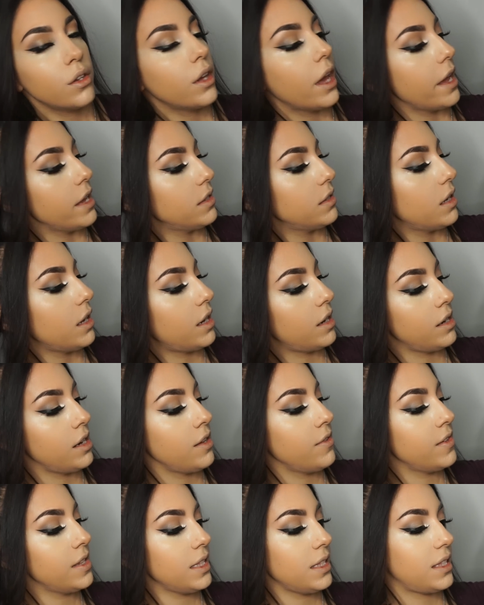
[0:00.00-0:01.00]
you guys couldn't
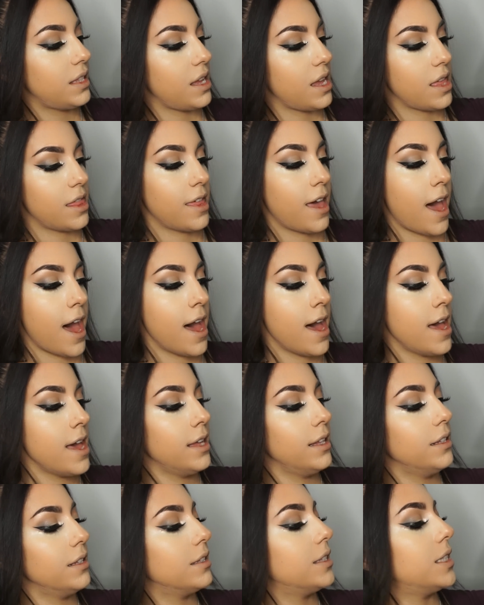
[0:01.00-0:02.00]
even see
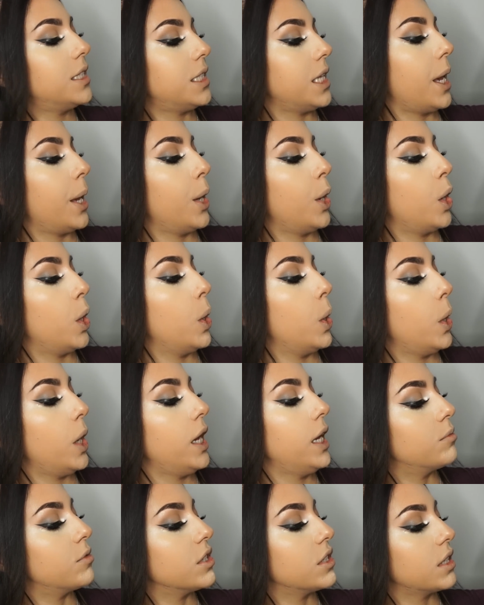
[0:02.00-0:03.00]
that. So
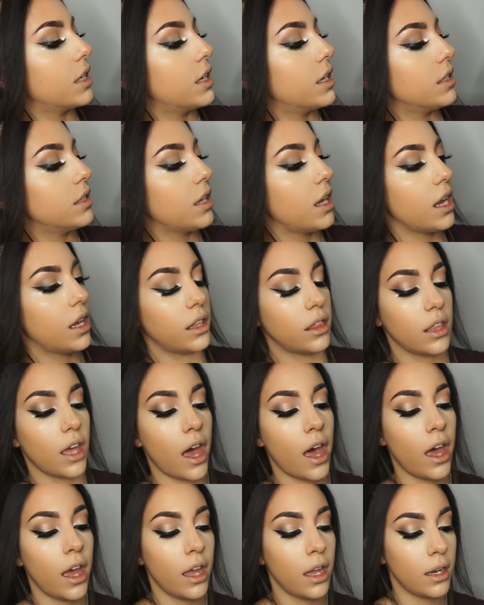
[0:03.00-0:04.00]
I'm just gonna take
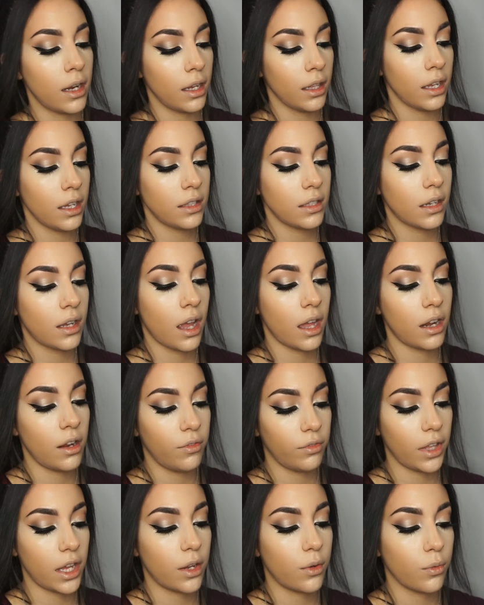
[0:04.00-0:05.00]
that, and I like to kind
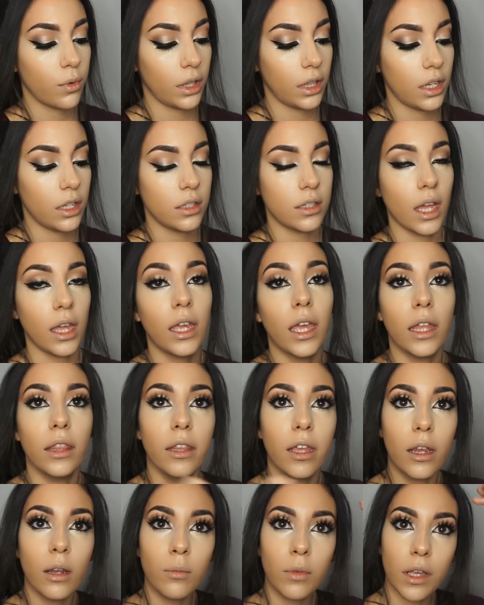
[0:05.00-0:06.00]
of like really dig in
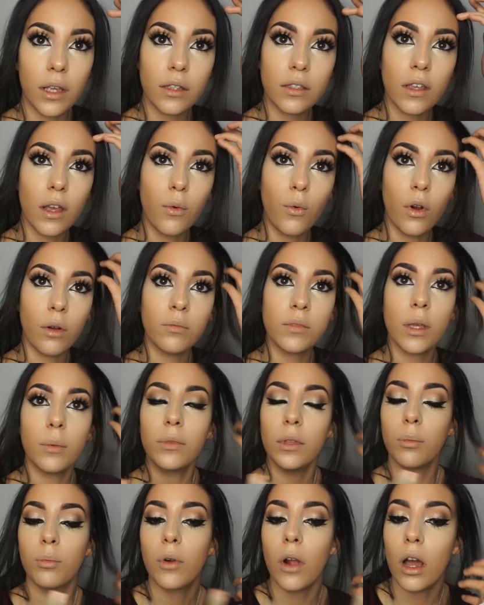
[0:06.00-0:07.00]
there because it warms up
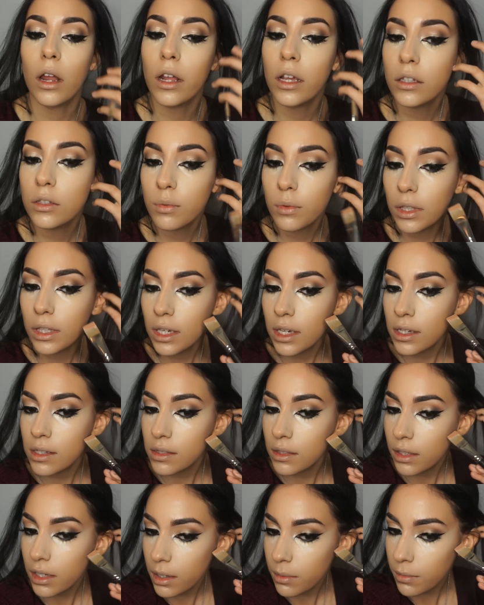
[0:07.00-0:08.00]
the product really
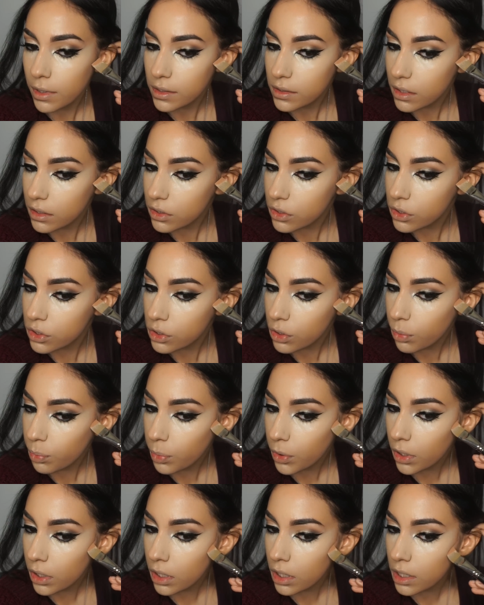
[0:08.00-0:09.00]
easily, makes it
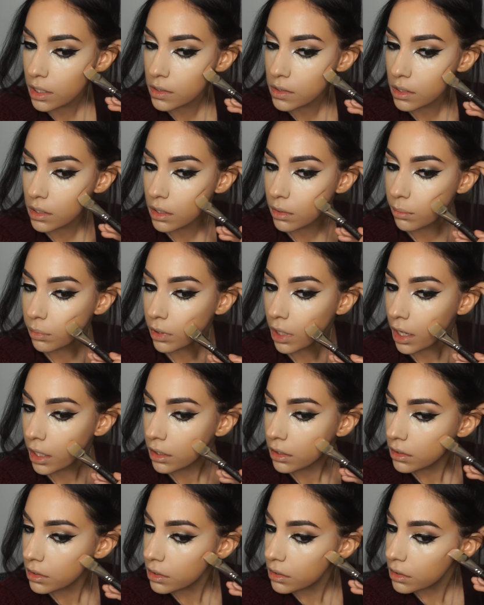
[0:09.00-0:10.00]
super easy to
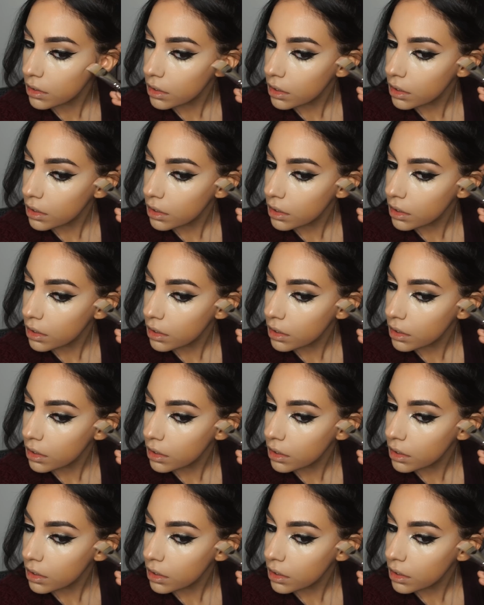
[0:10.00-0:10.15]
blend.